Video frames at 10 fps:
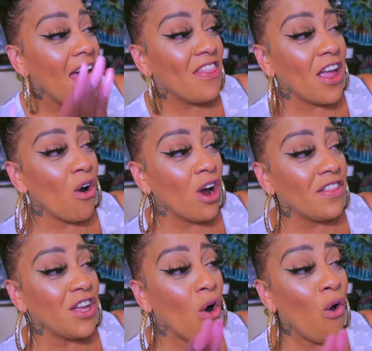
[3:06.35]
They are
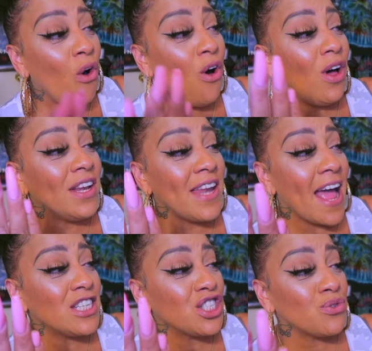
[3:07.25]
the all
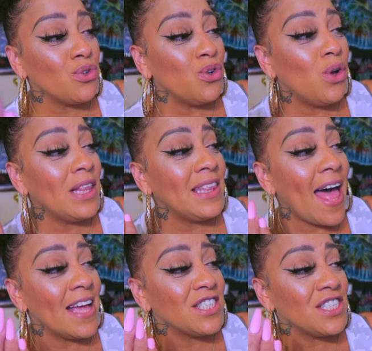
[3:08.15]
natural
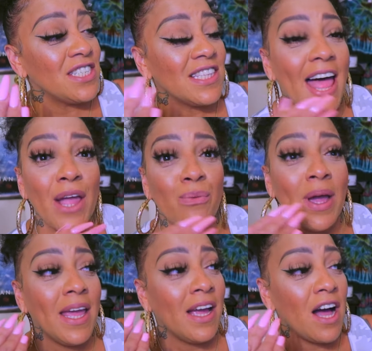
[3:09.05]
lashes,
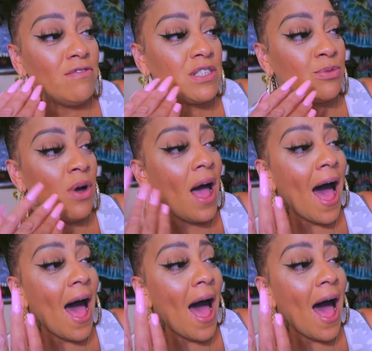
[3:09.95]
lightweight and comfortable.